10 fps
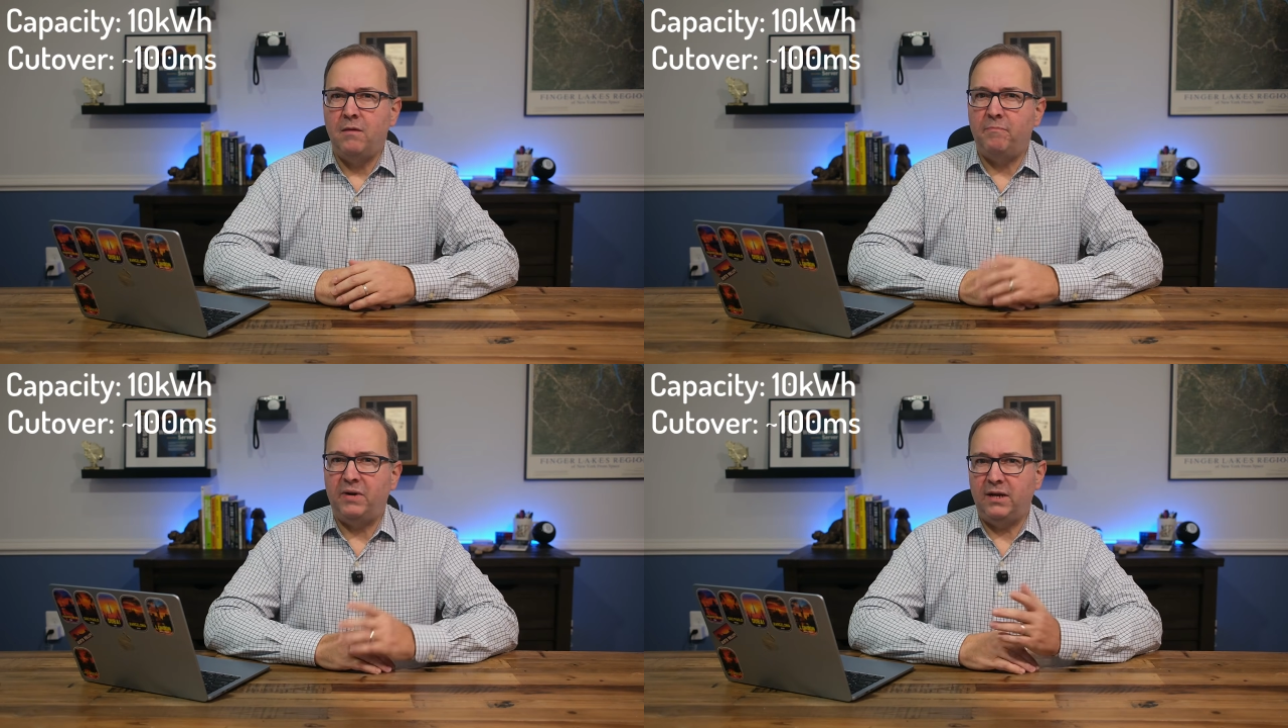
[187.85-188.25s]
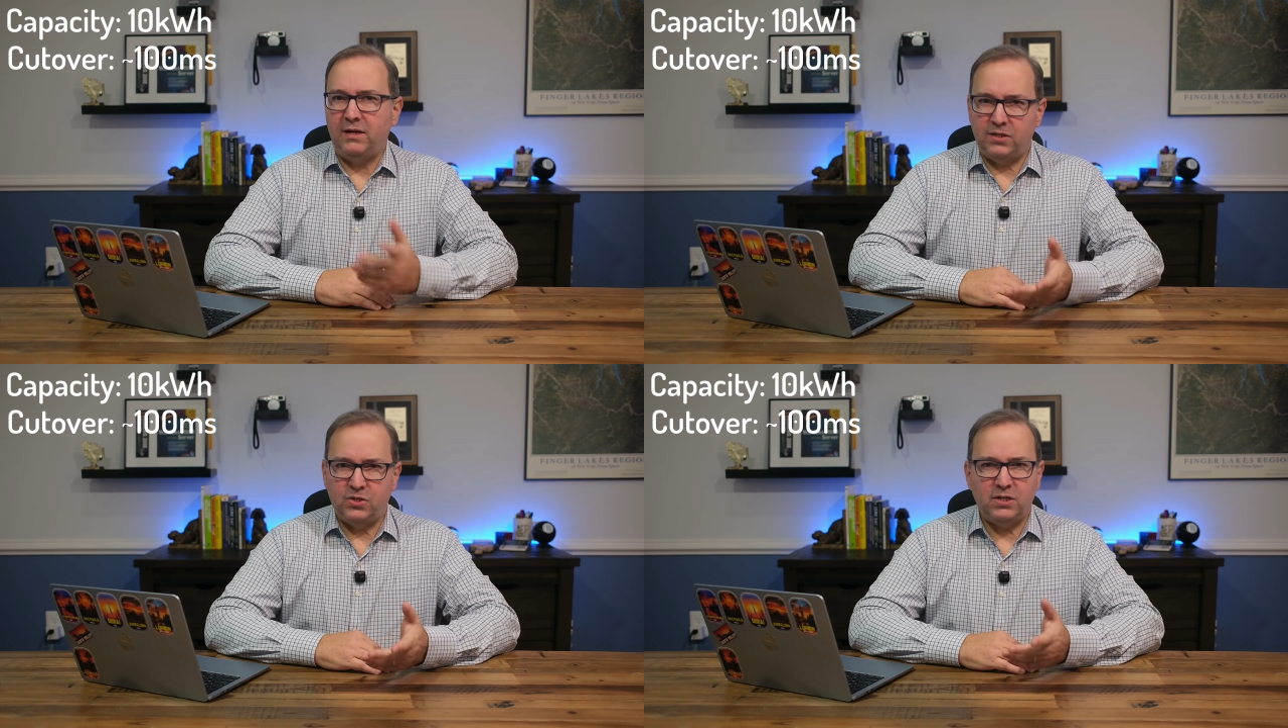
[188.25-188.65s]
but in
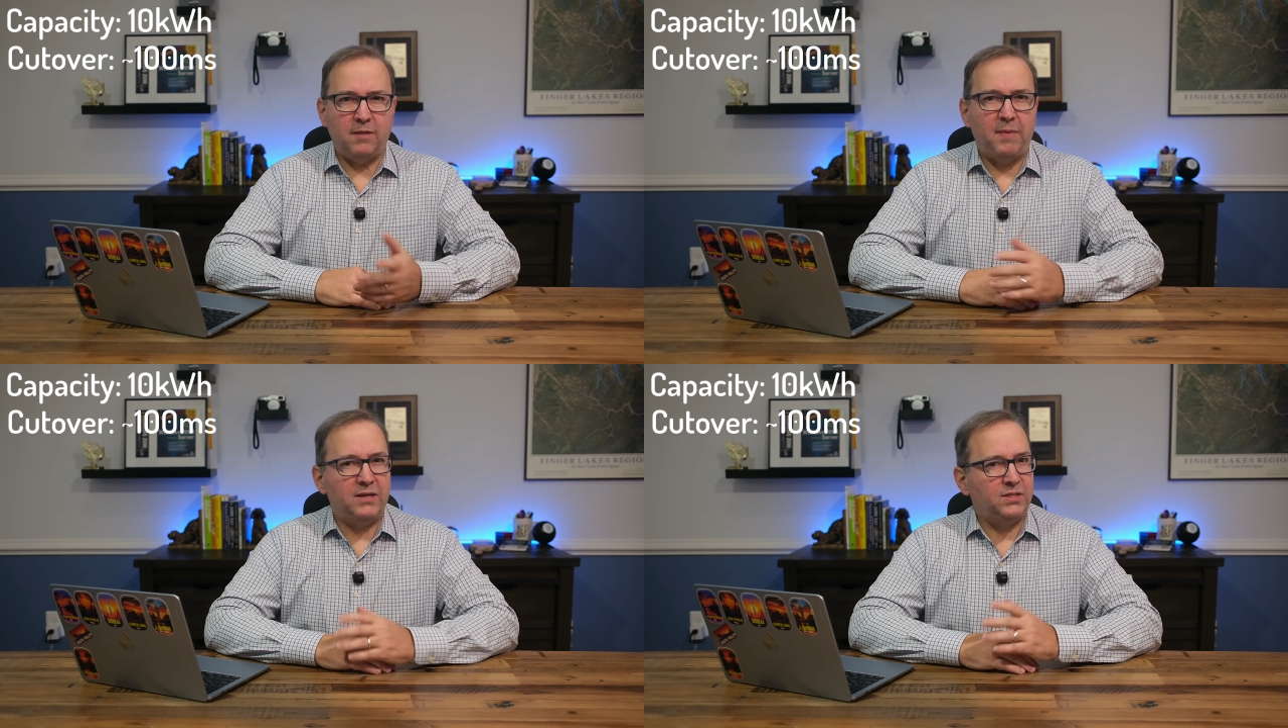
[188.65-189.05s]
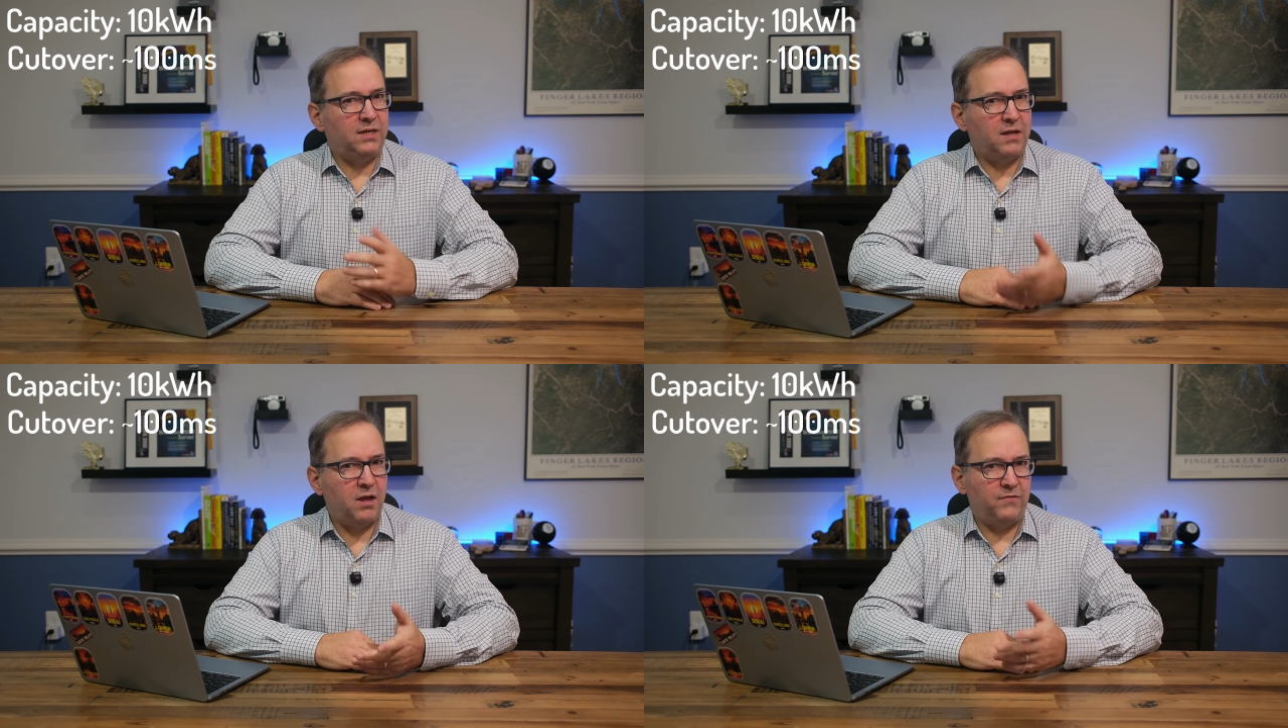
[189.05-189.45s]
addition to capacity
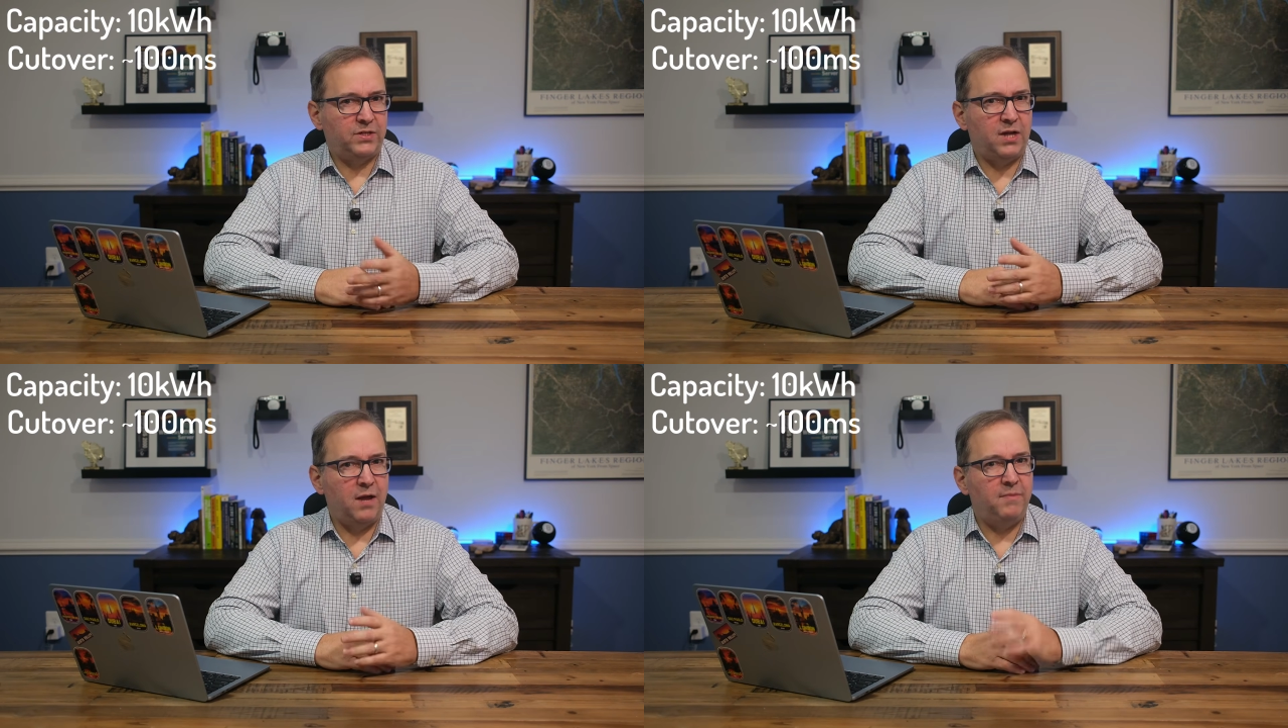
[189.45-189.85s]
and cutover time,